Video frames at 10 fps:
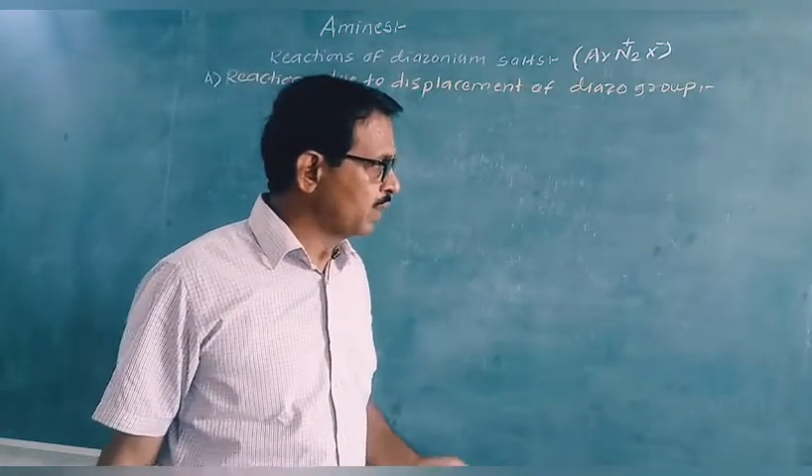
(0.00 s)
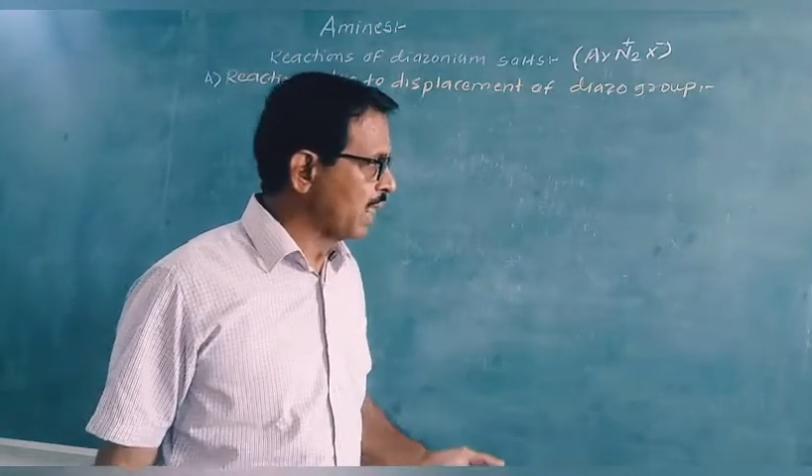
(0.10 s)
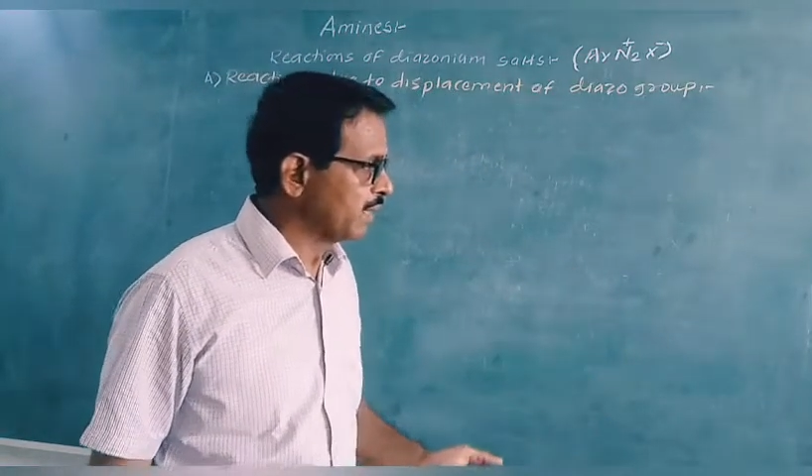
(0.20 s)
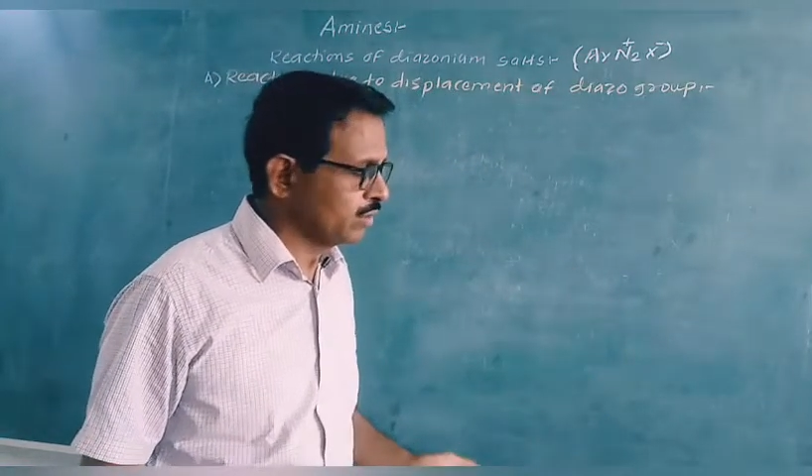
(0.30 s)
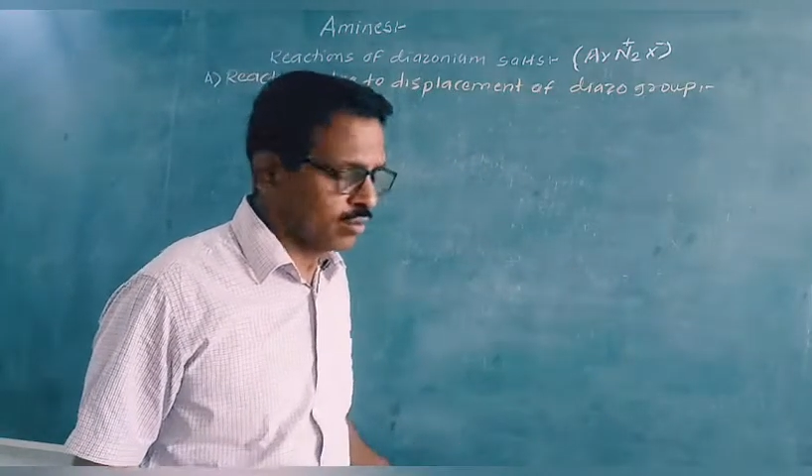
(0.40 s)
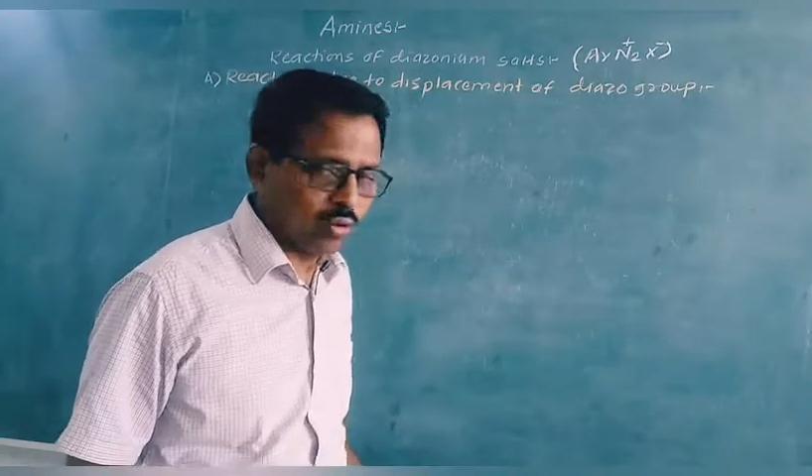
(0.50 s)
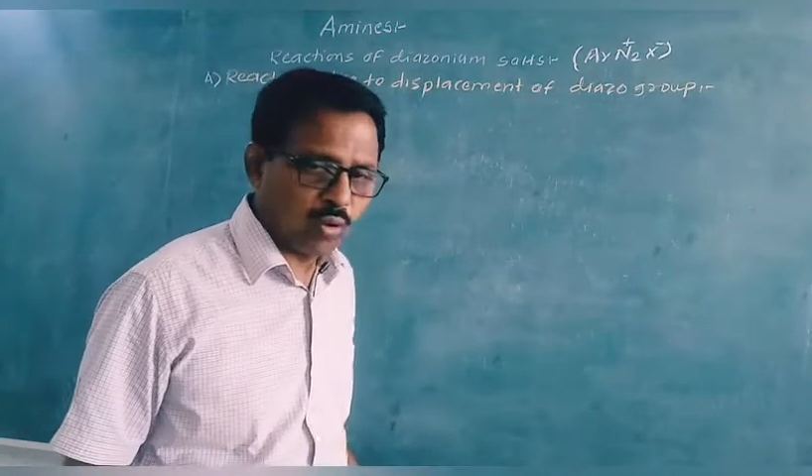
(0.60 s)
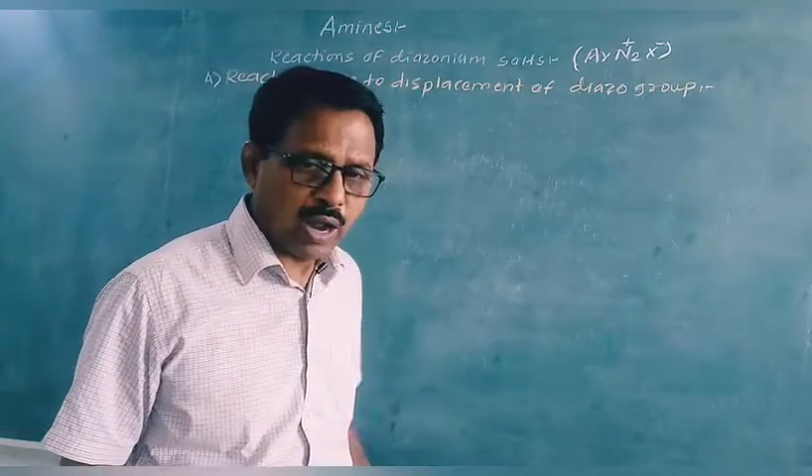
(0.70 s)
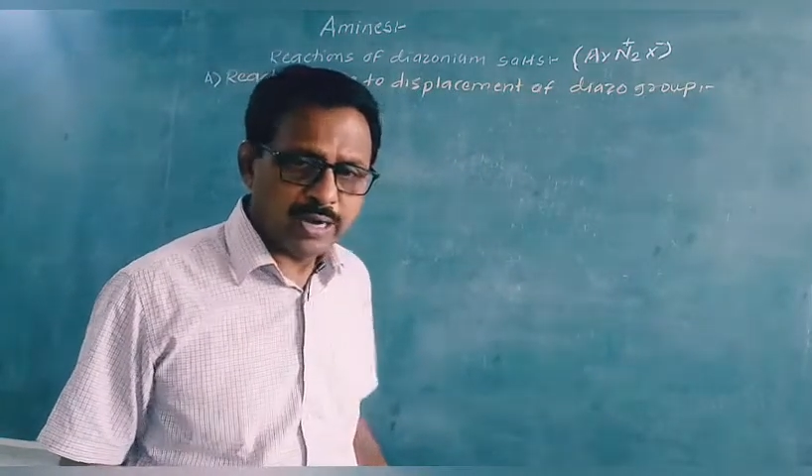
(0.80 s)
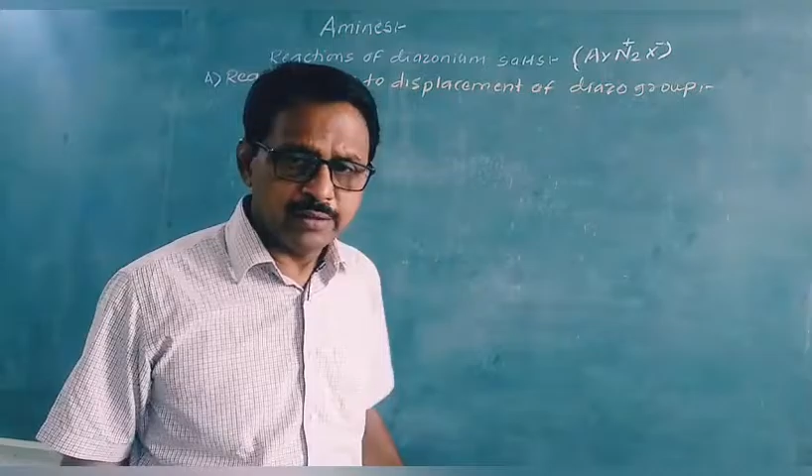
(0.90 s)
like
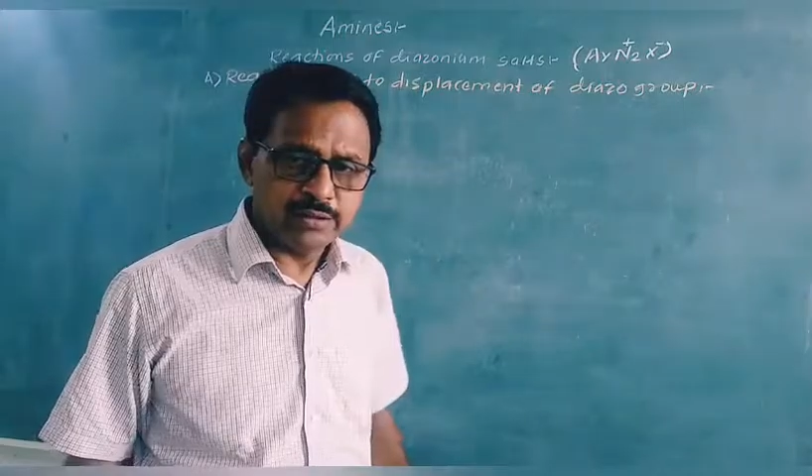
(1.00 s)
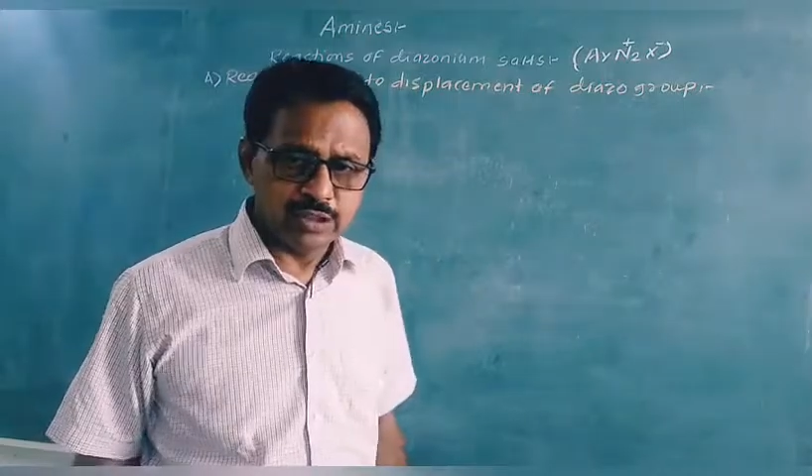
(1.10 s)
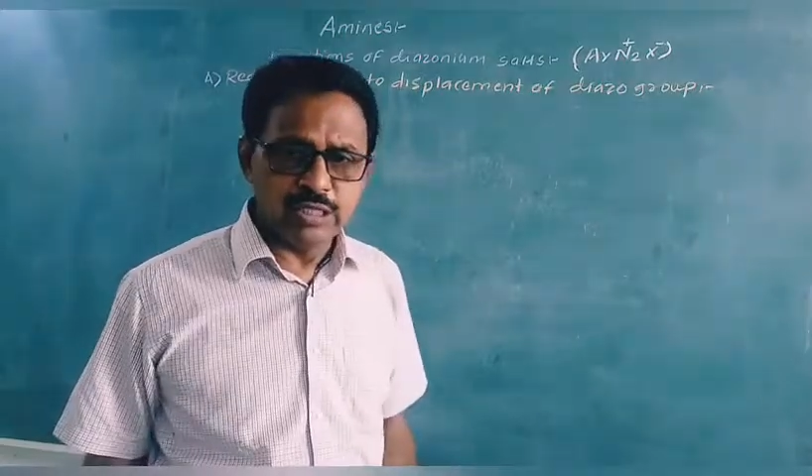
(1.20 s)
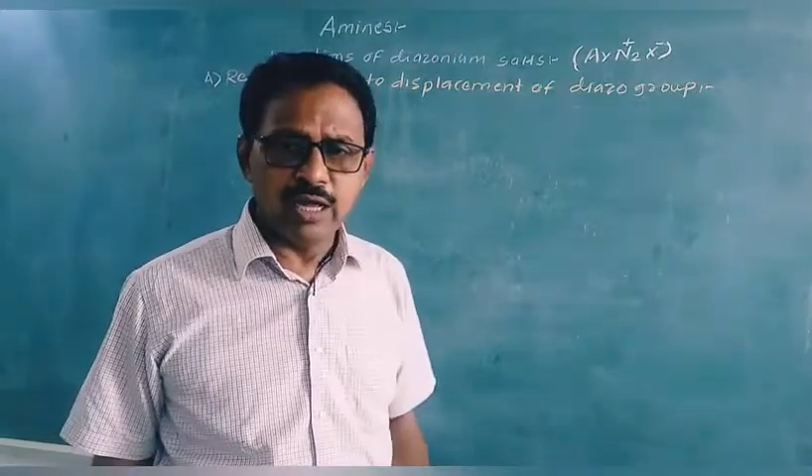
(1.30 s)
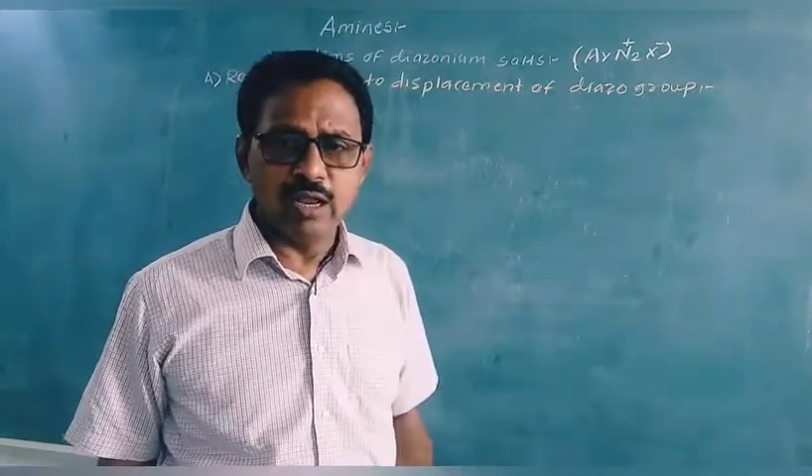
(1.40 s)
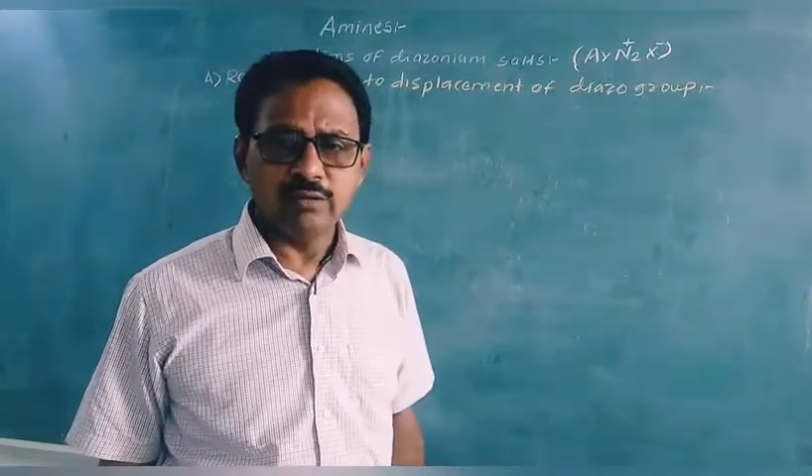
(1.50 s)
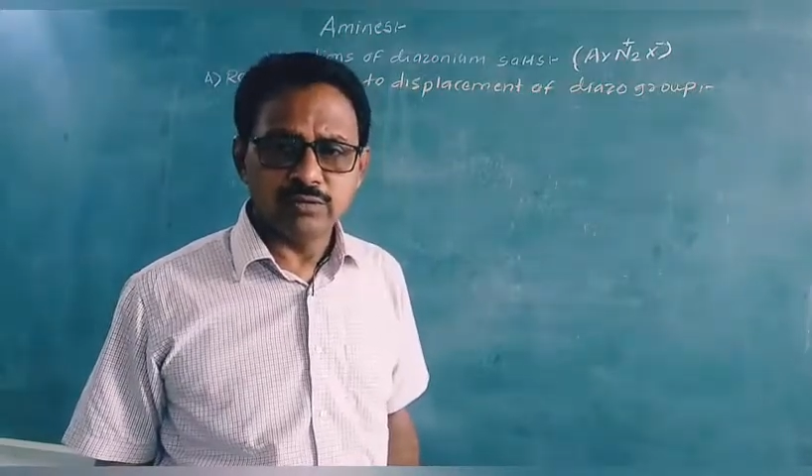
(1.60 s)
chloride Cl,